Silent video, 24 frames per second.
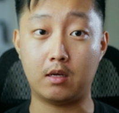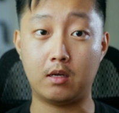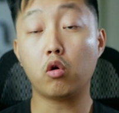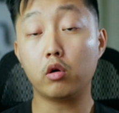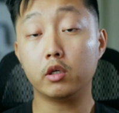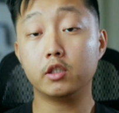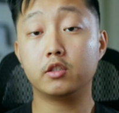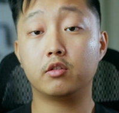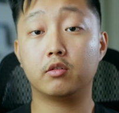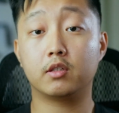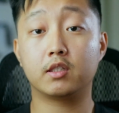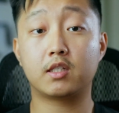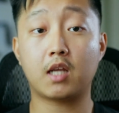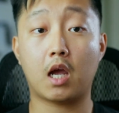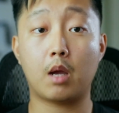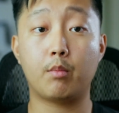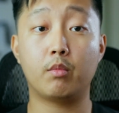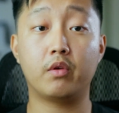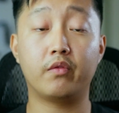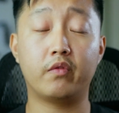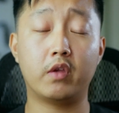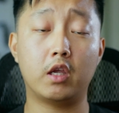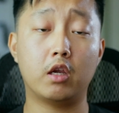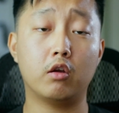According to the
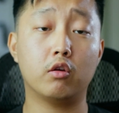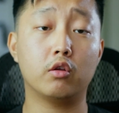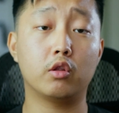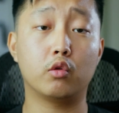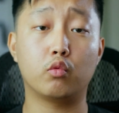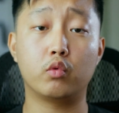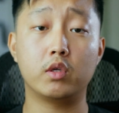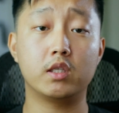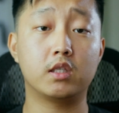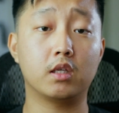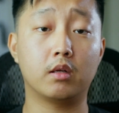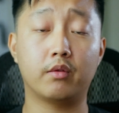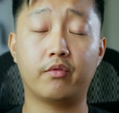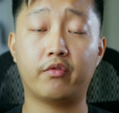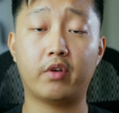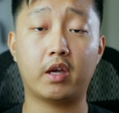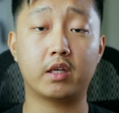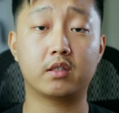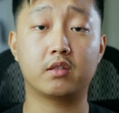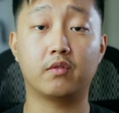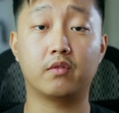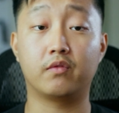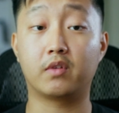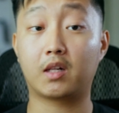time of year and the recent
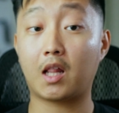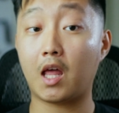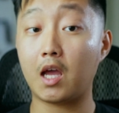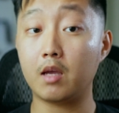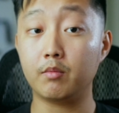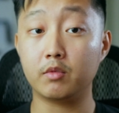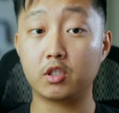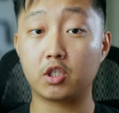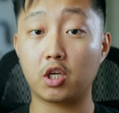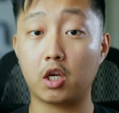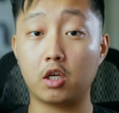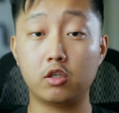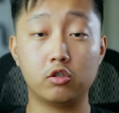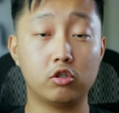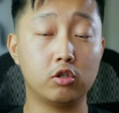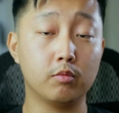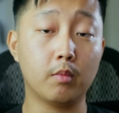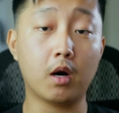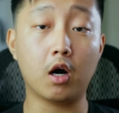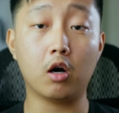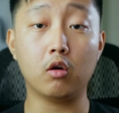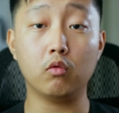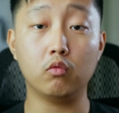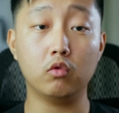effects of climate change,
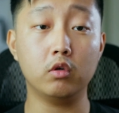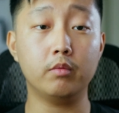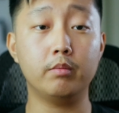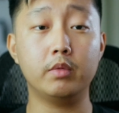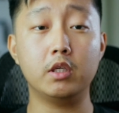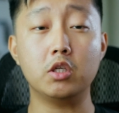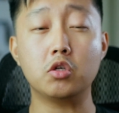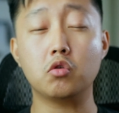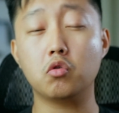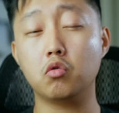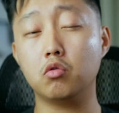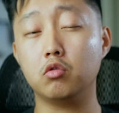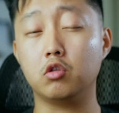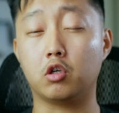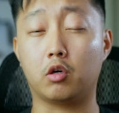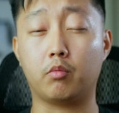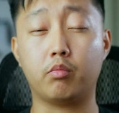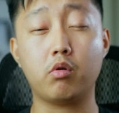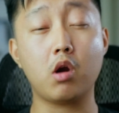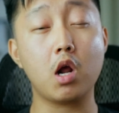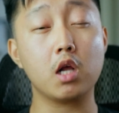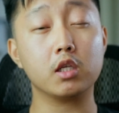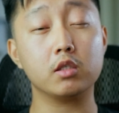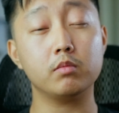tomorrow will be cooler,
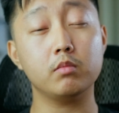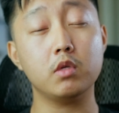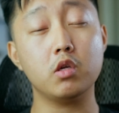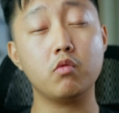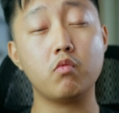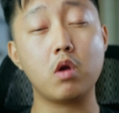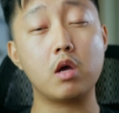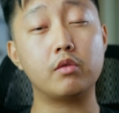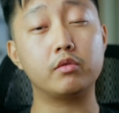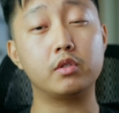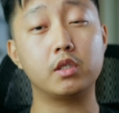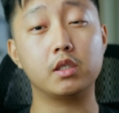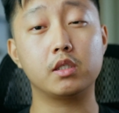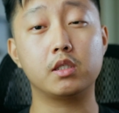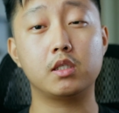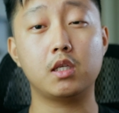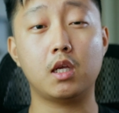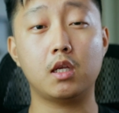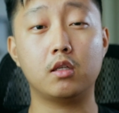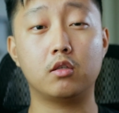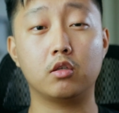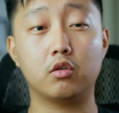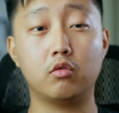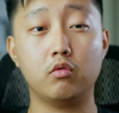approximately around
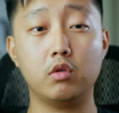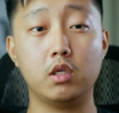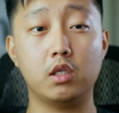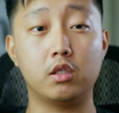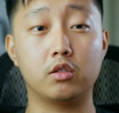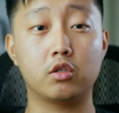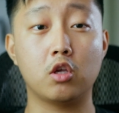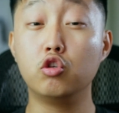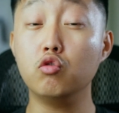68 degrees.